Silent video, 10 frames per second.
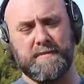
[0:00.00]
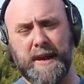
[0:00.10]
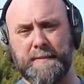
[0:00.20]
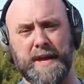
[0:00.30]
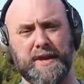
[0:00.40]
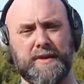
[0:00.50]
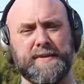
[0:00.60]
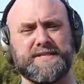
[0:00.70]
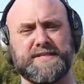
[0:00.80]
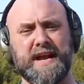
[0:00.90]
It may be a little
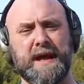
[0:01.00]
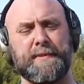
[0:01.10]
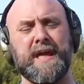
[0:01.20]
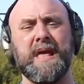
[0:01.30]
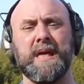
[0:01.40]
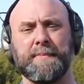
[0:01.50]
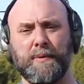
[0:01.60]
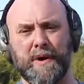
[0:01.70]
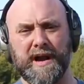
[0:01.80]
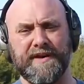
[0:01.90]
bit snappy,
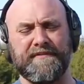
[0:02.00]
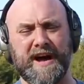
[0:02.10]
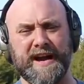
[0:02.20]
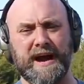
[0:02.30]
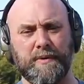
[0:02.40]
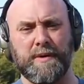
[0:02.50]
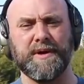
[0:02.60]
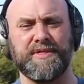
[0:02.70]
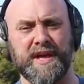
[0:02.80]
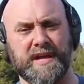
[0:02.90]
but we're going to find out what
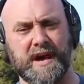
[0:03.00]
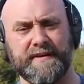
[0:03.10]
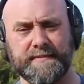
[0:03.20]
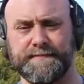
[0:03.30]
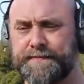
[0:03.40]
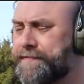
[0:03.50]
we think of it.